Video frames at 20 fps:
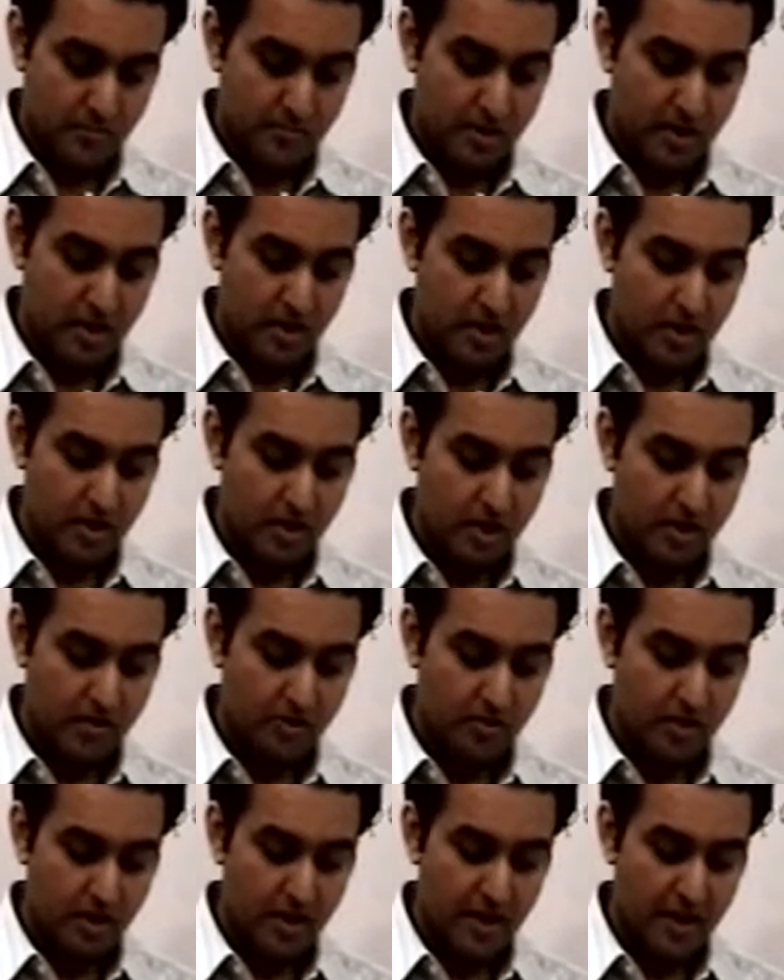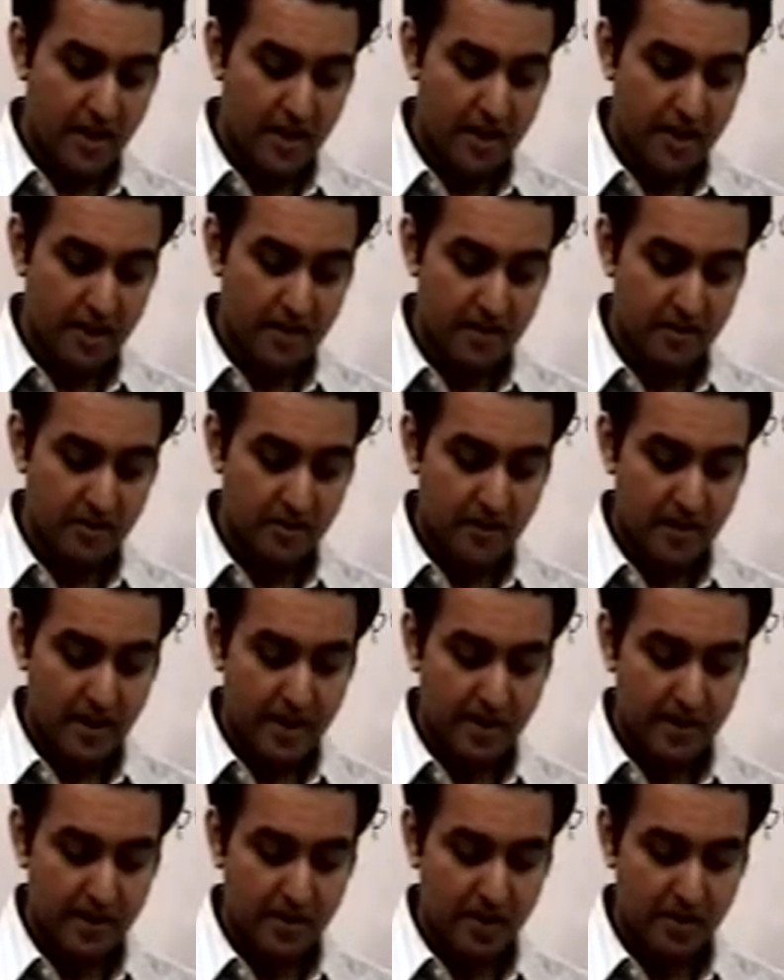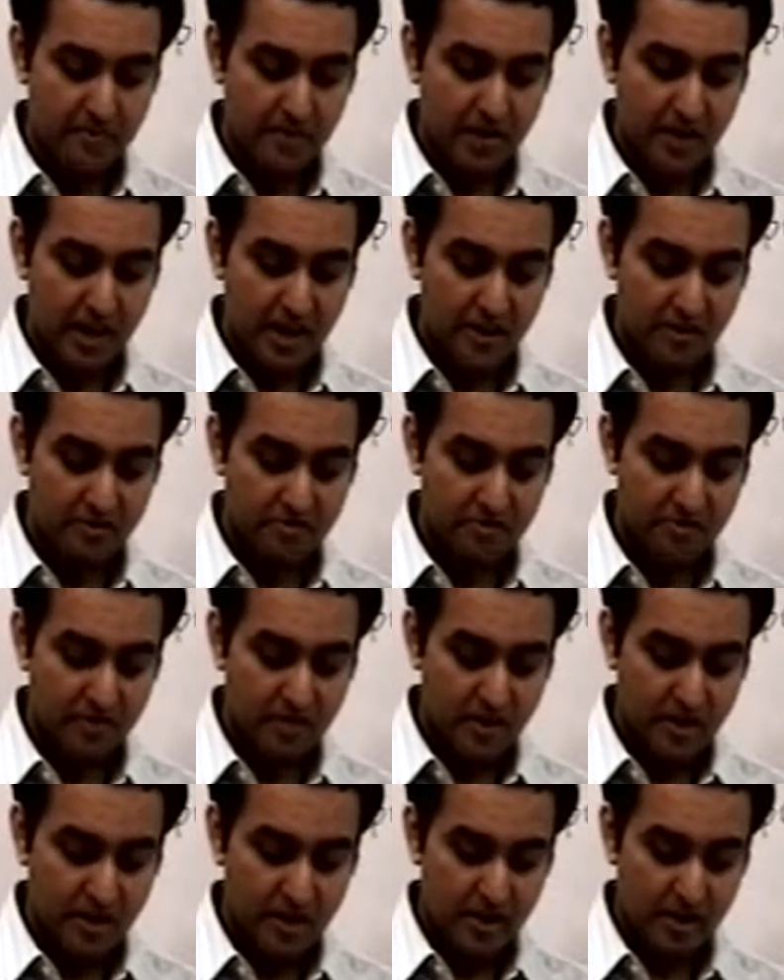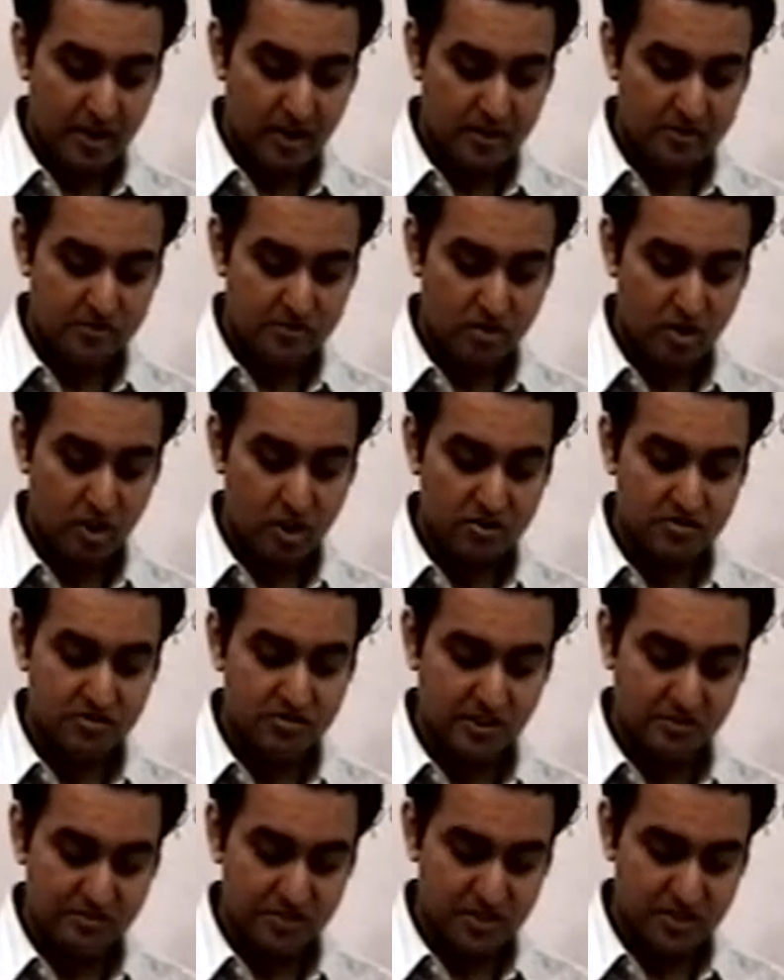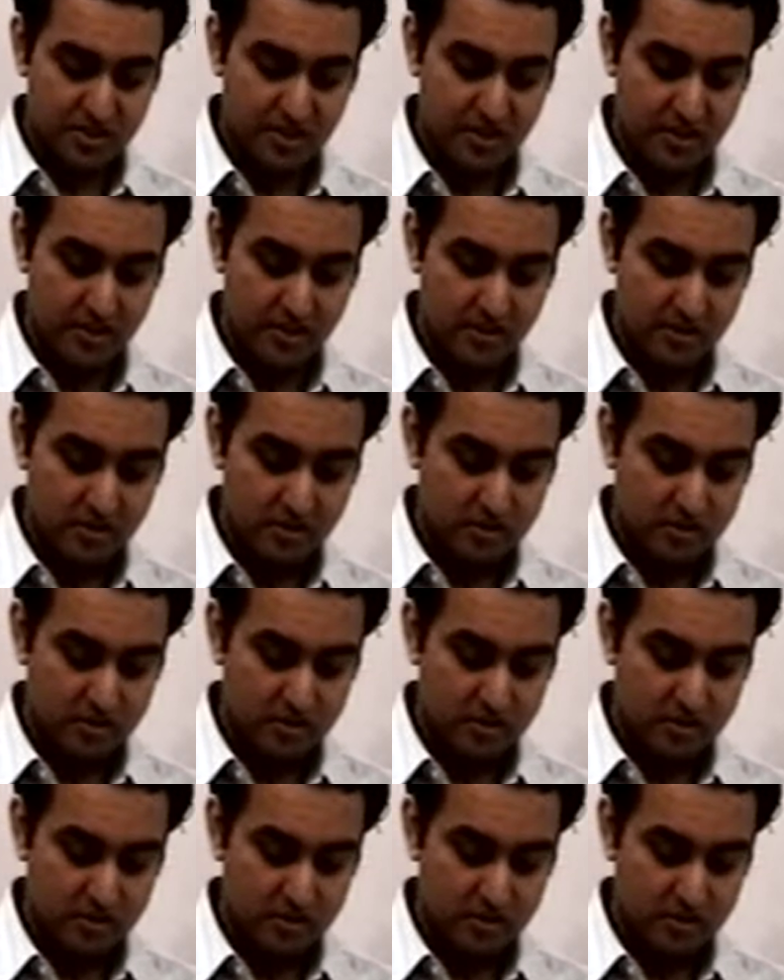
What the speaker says: Mere literary and academic life is not sufficient.